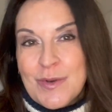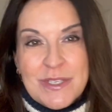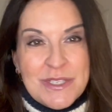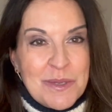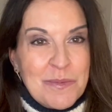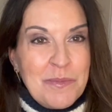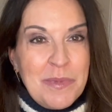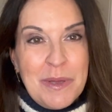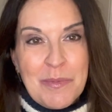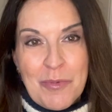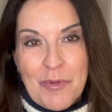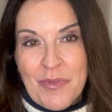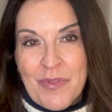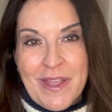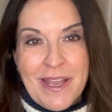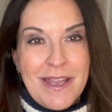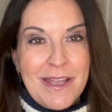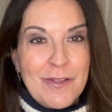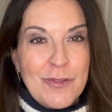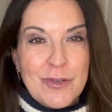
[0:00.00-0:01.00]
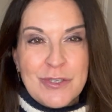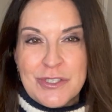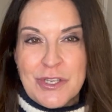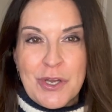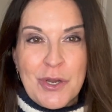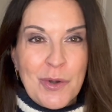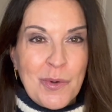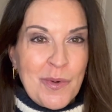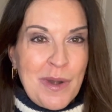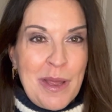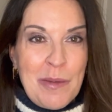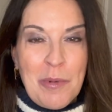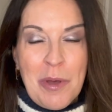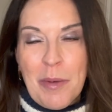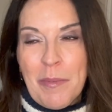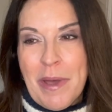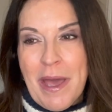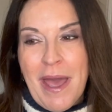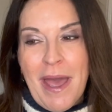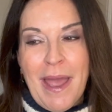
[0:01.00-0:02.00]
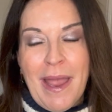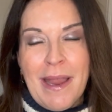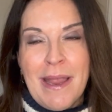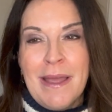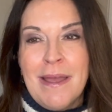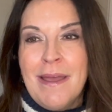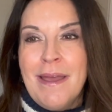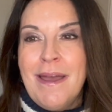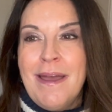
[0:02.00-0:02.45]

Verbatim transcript: some people think it looks like a grandma bag,